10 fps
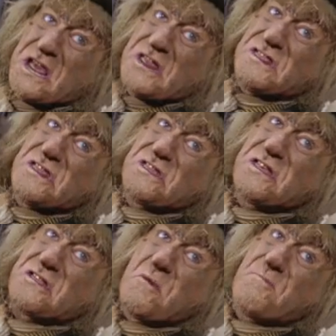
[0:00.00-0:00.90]
It's just
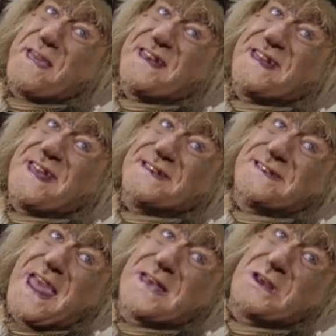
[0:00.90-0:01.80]
disobedient,
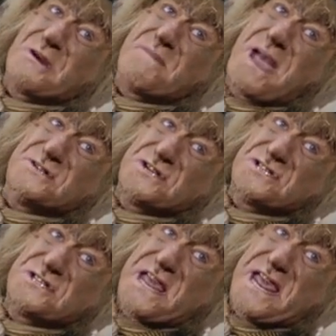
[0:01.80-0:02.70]
Your
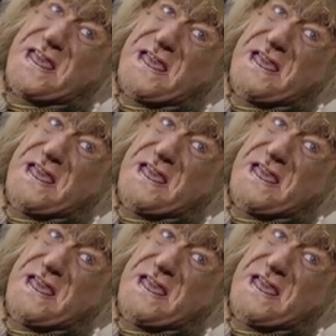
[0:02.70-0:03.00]
Majesty.